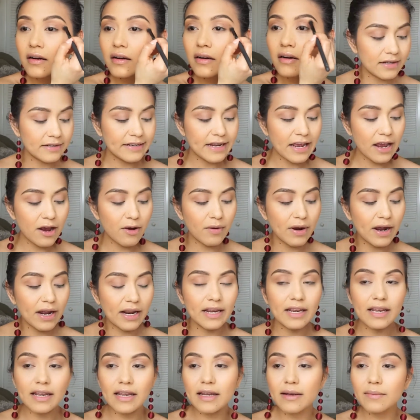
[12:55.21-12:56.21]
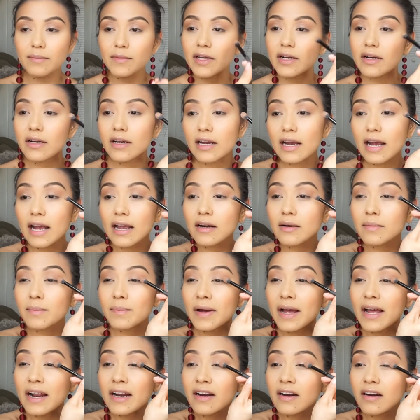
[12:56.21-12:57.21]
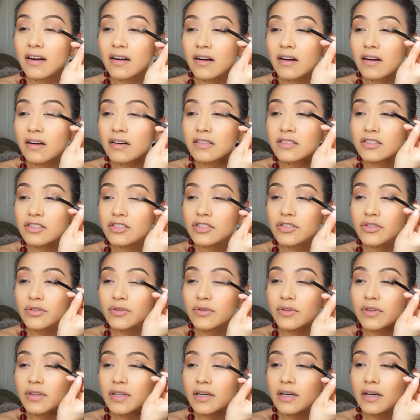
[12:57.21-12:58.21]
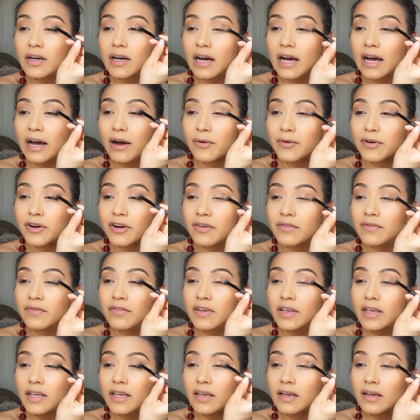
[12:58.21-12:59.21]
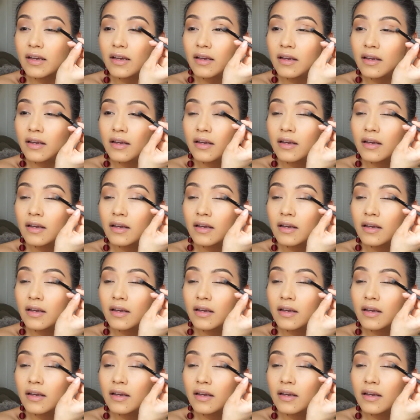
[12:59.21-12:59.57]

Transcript: And now I am gonna kind of pat it on to the outer V.